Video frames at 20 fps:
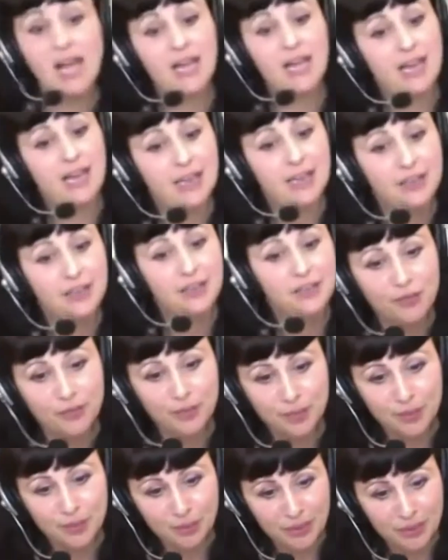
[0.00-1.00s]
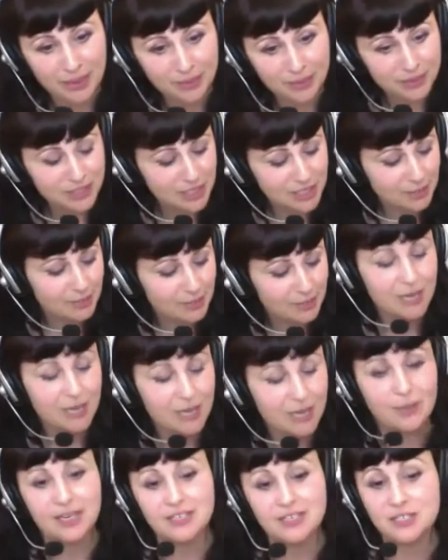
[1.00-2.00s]
Well, I, I don't know if I'm going to be able to come back,
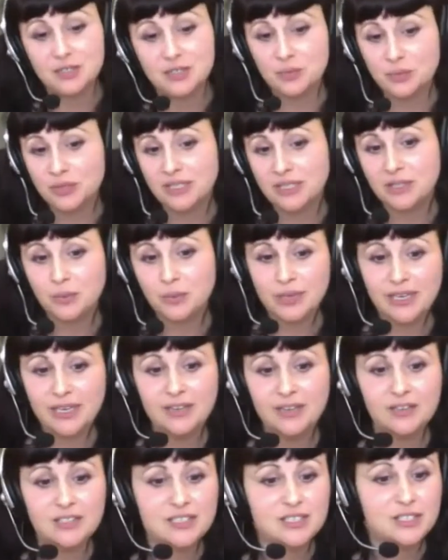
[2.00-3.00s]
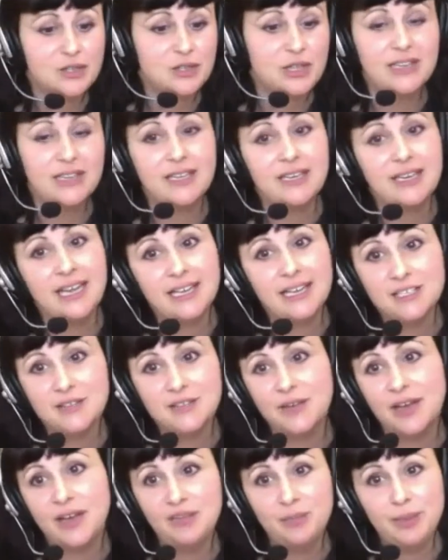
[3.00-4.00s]
but I, just really quick. So, like, the next
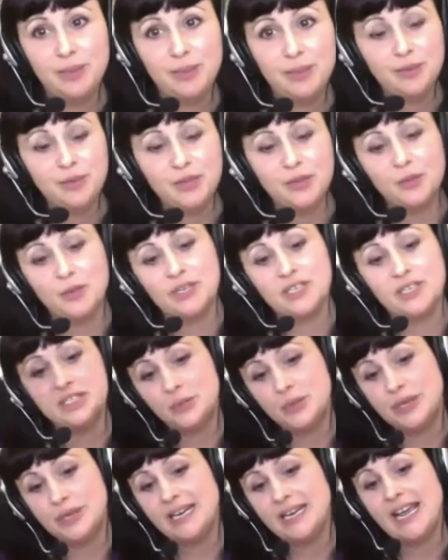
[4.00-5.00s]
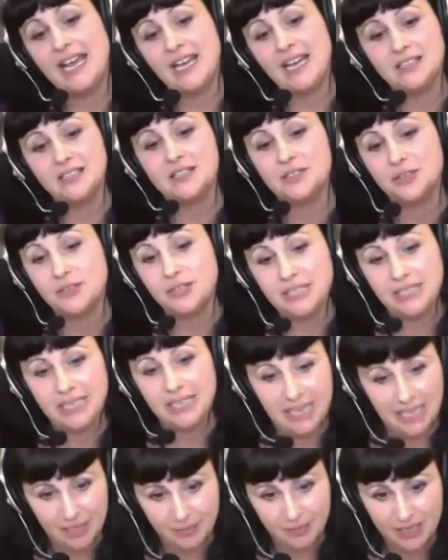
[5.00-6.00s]
five people that want to tweet at Surly
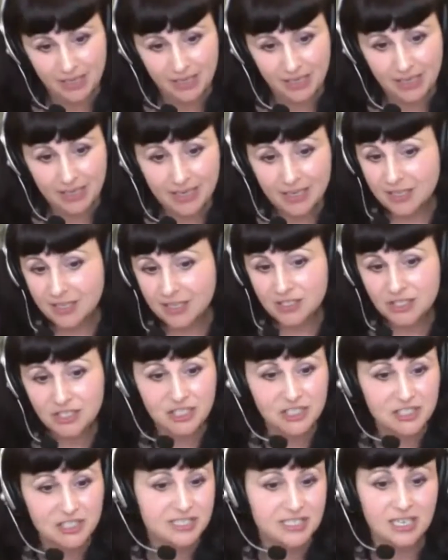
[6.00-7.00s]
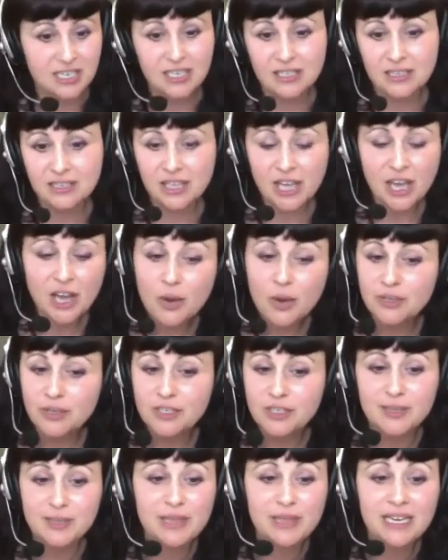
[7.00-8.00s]
Amy, just hello or
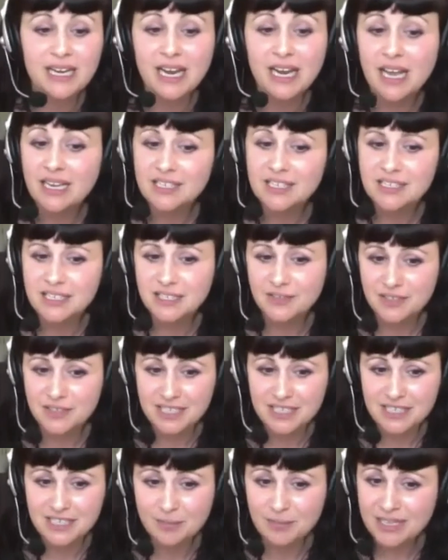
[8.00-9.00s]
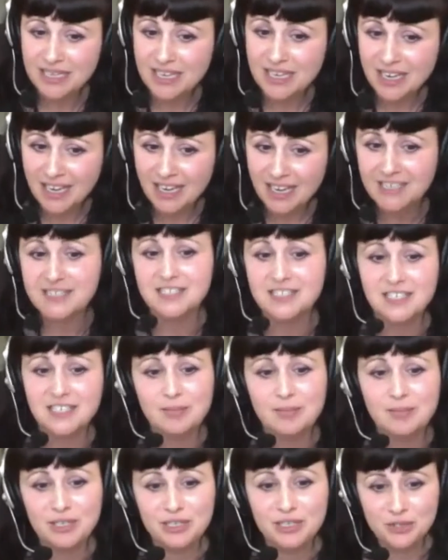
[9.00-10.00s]
something nice. You have to say something nice and
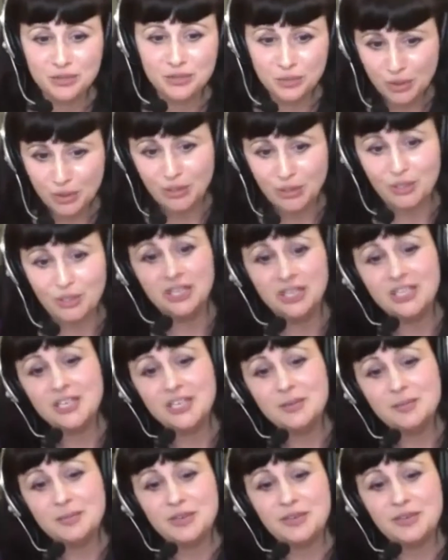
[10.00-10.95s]
not be a troll.